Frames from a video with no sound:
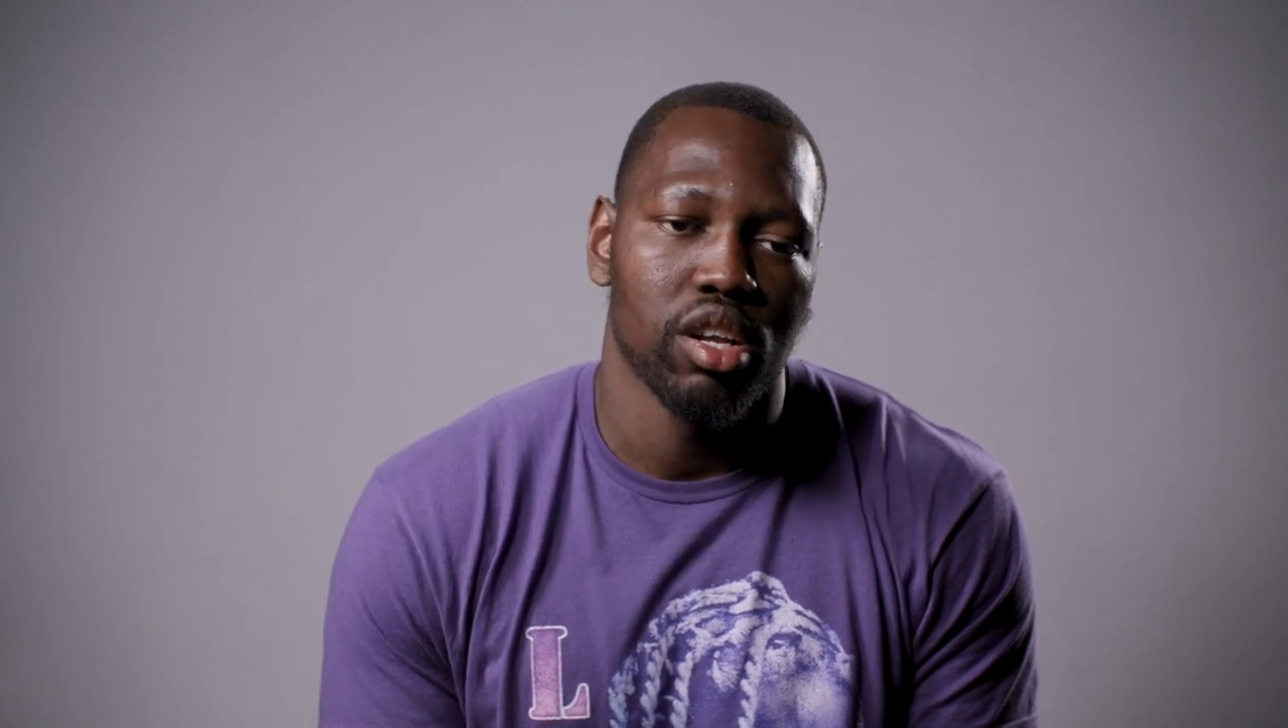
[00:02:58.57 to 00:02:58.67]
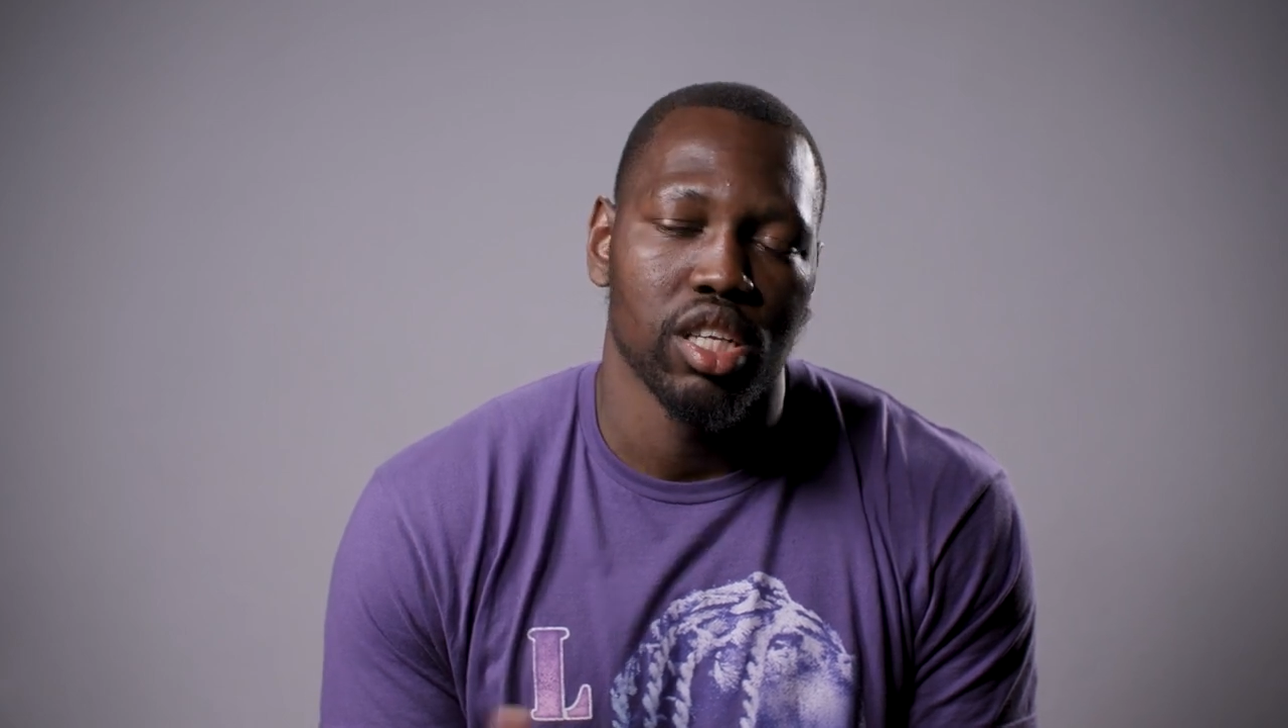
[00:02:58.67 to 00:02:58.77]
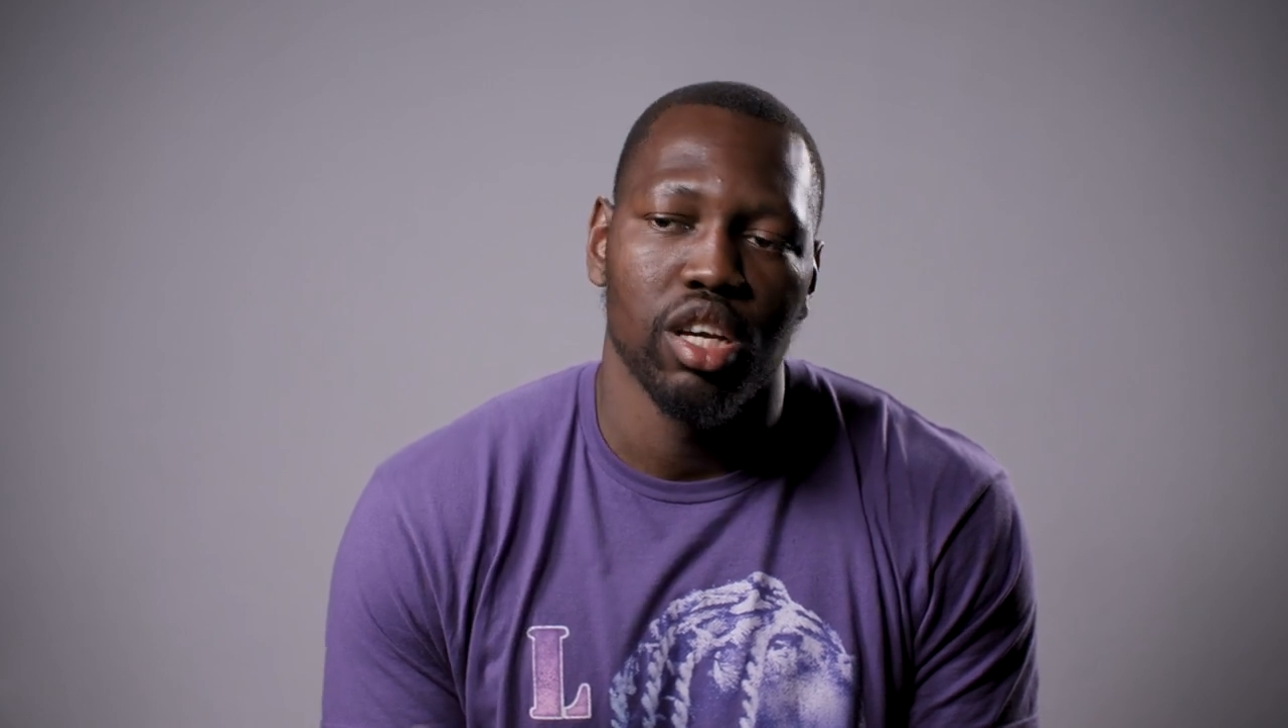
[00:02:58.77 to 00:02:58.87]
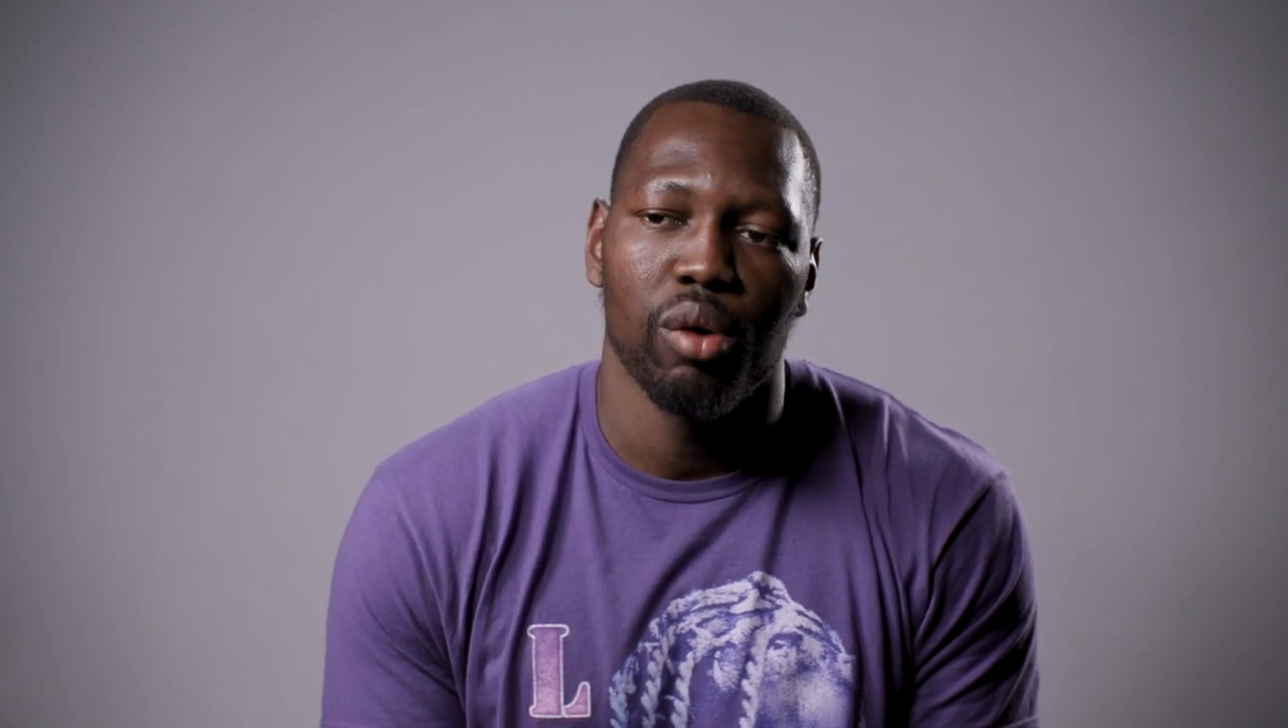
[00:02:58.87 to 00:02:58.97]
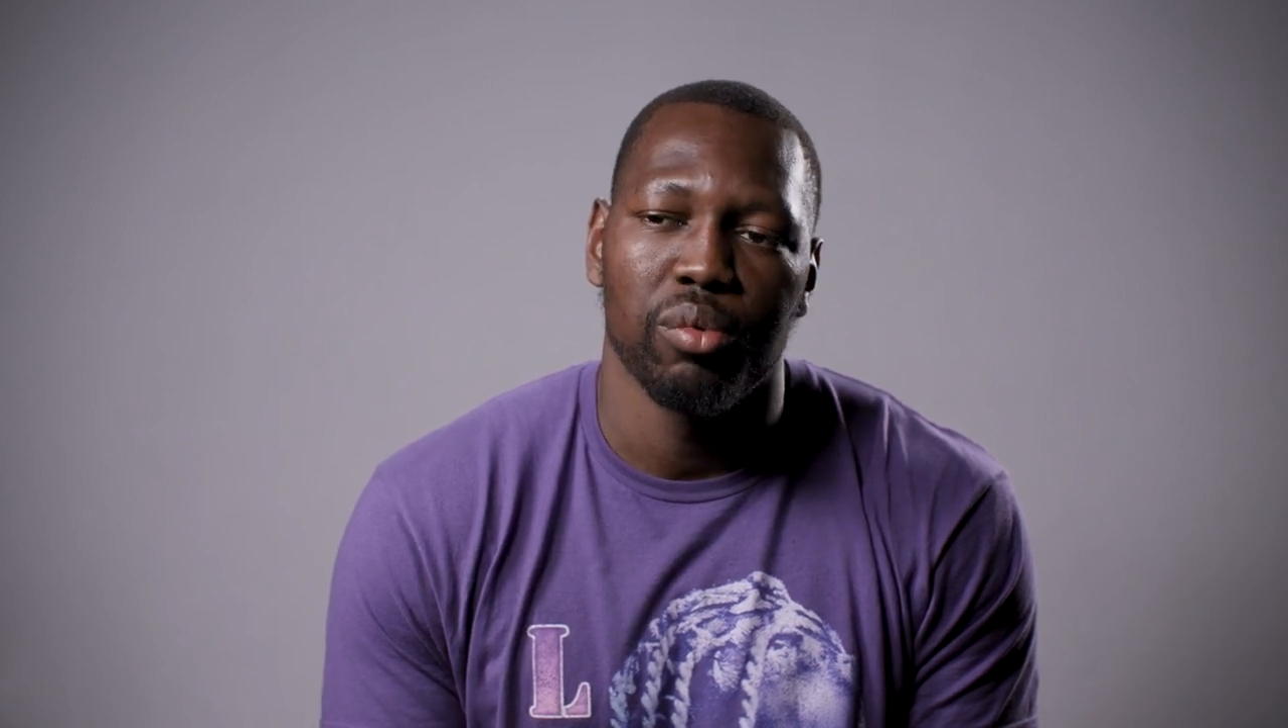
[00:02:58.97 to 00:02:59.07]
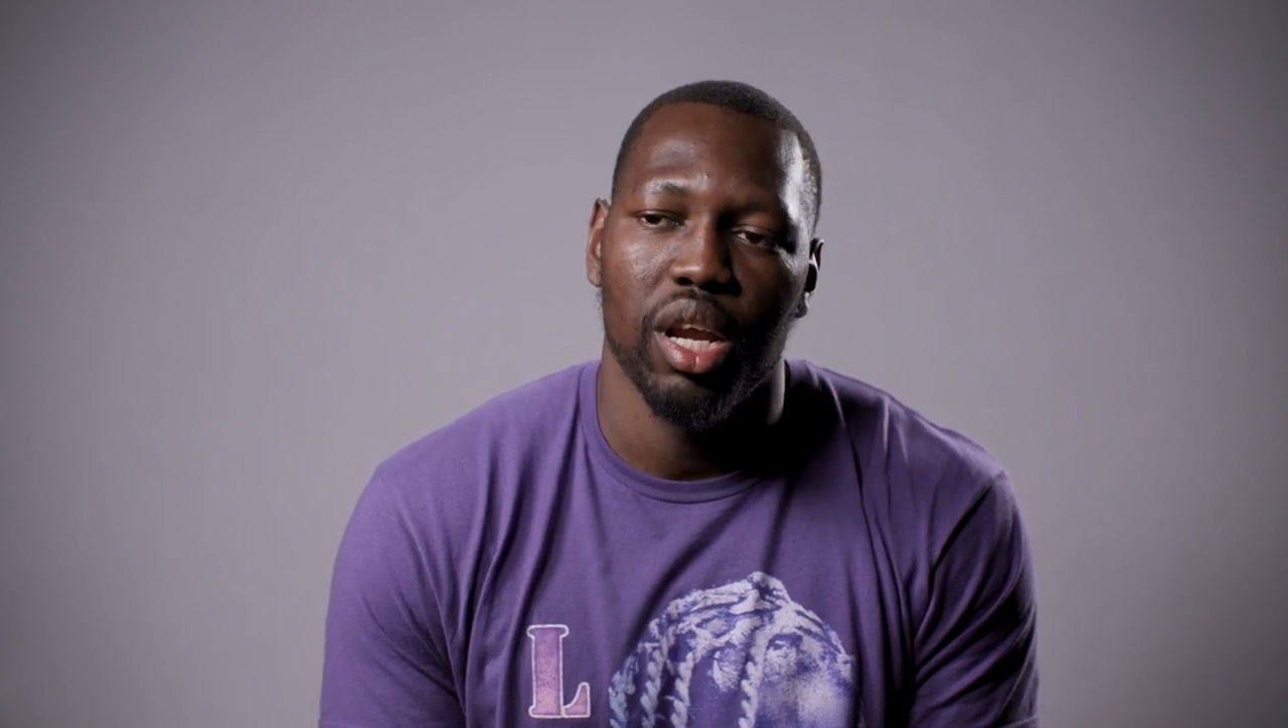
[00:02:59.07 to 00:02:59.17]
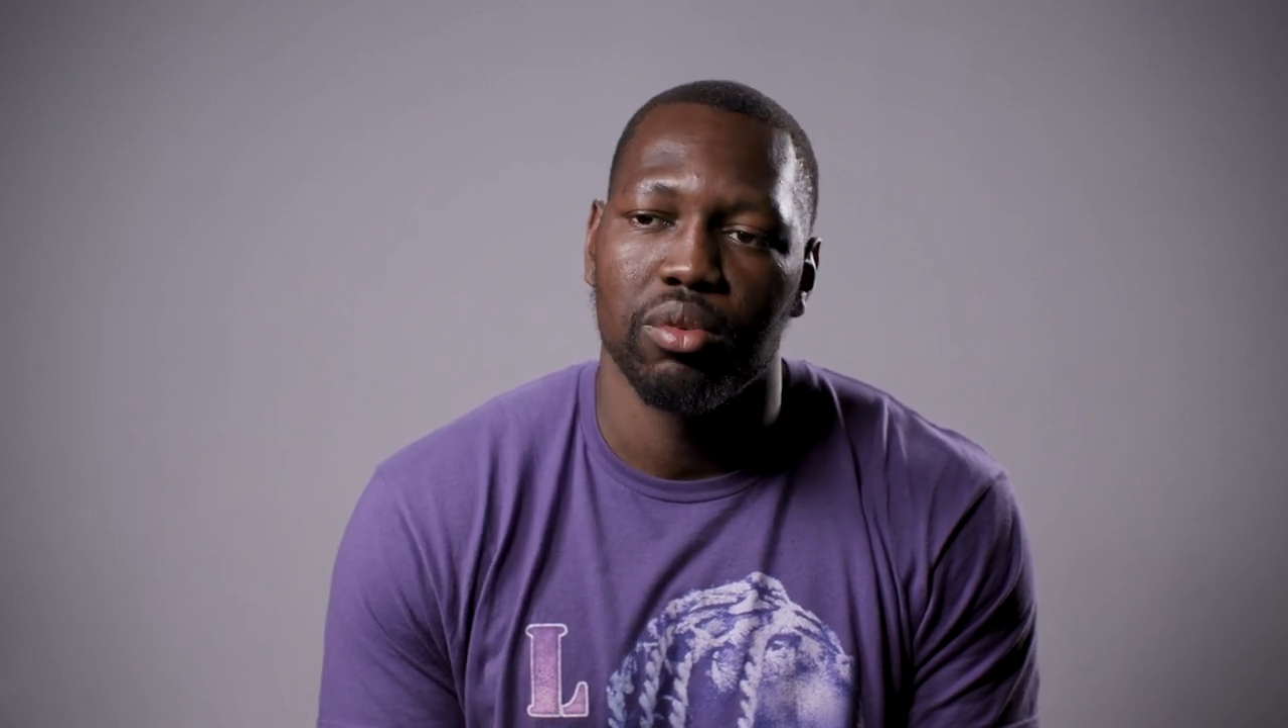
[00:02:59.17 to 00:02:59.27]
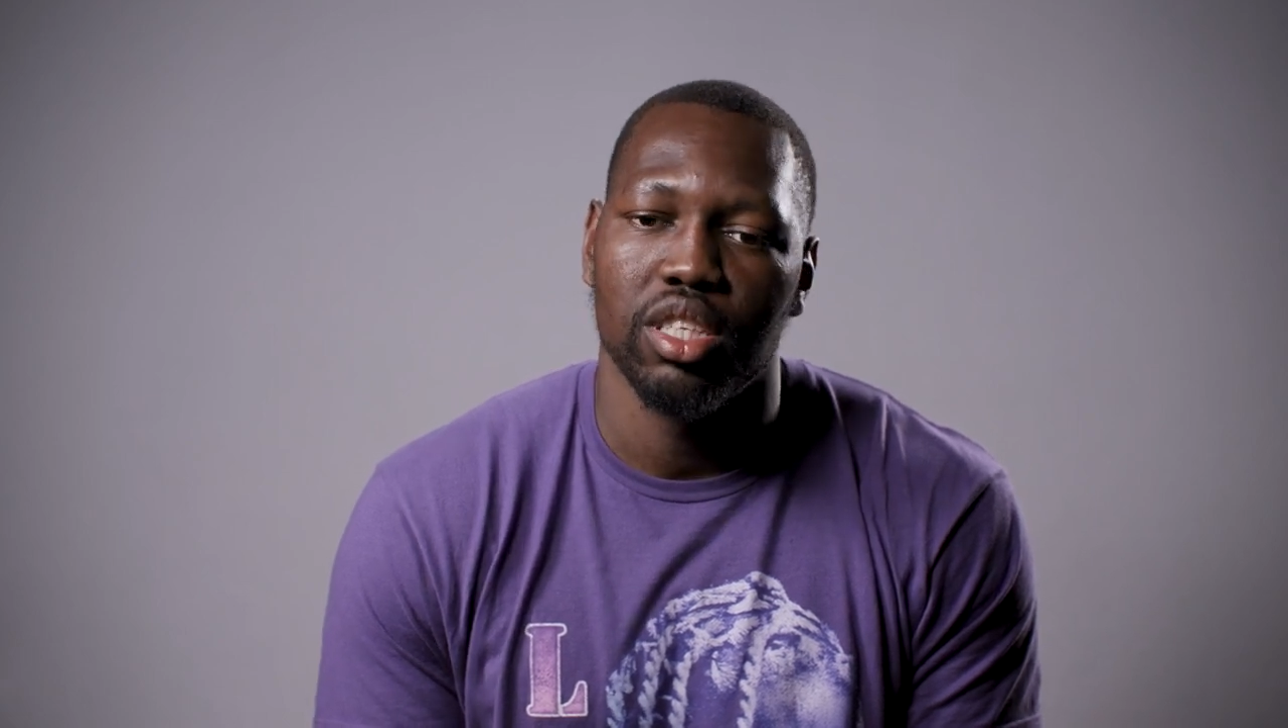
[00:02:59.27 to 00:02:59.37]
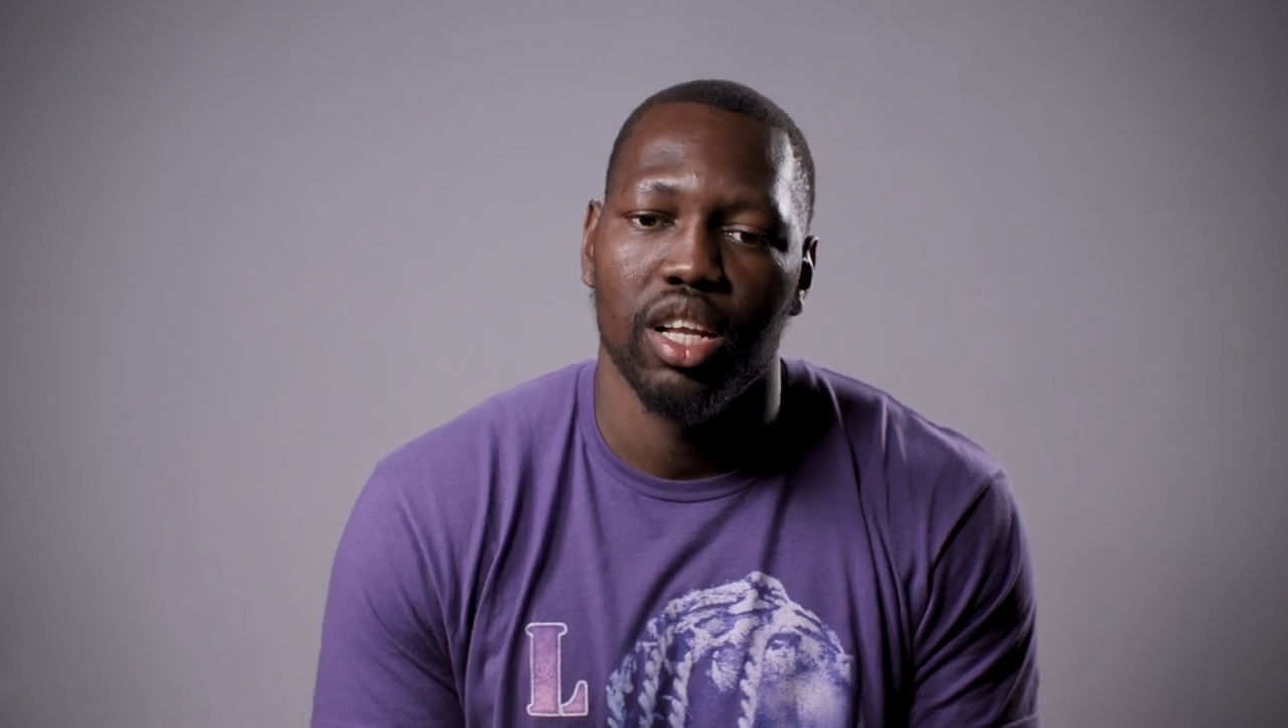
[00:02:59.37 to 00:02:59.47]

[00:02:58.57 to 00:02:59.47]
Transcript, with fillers: early on when I was